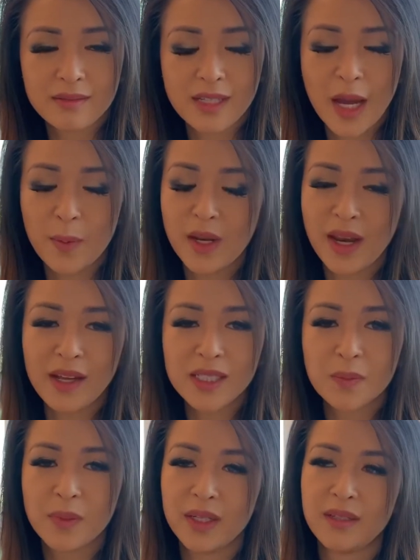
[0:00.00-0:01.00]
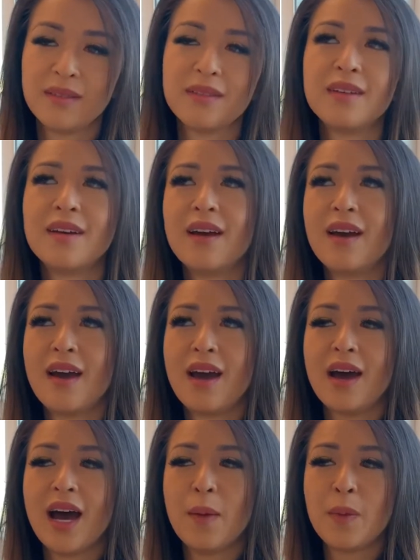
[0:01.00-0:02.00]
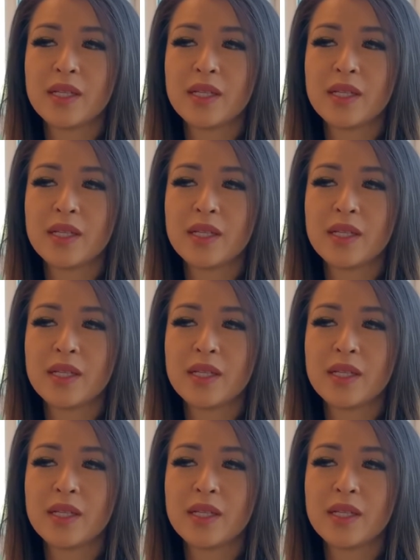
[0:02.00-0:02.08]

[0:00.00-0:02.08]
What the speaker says: to happen next, but I'm